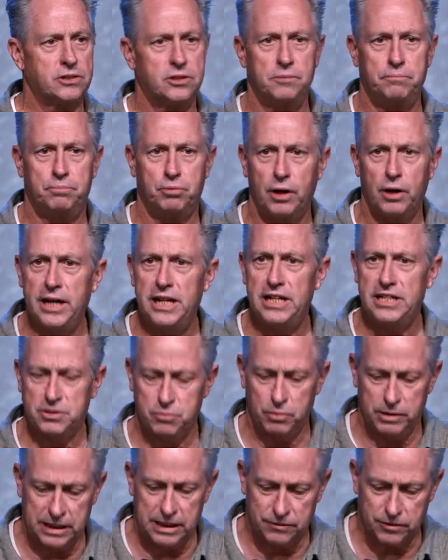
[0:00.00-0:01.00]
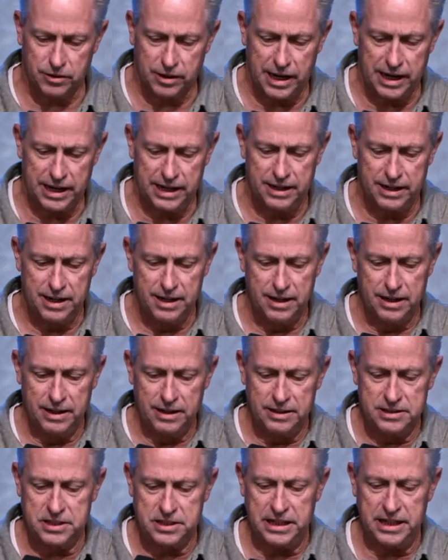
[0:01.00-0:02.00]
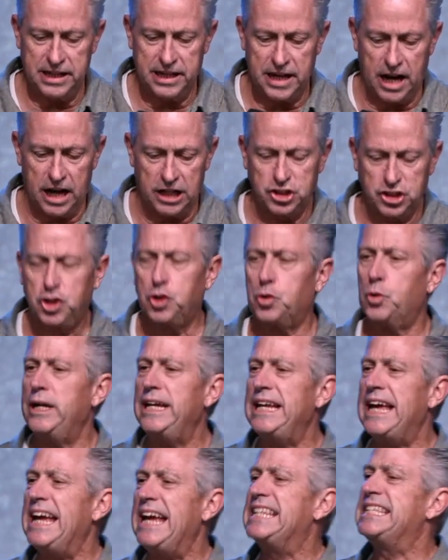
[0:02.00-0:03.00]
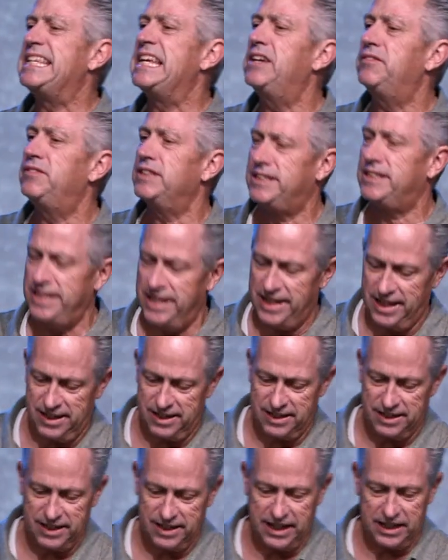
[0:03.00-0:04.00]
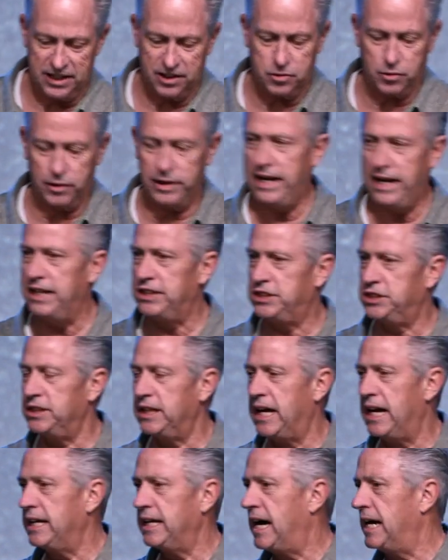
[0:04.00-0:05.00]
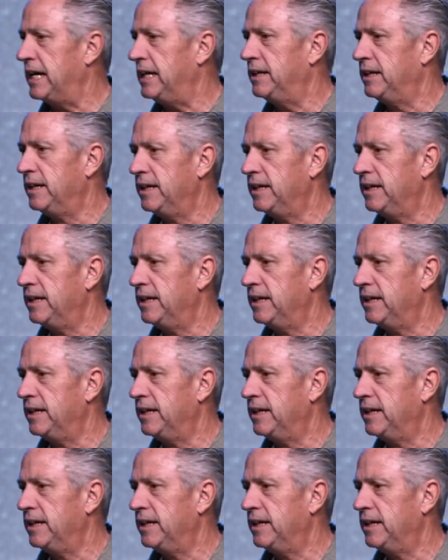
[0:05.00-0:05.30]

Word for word: to praise whenever I see God's creativity in creation. I, I,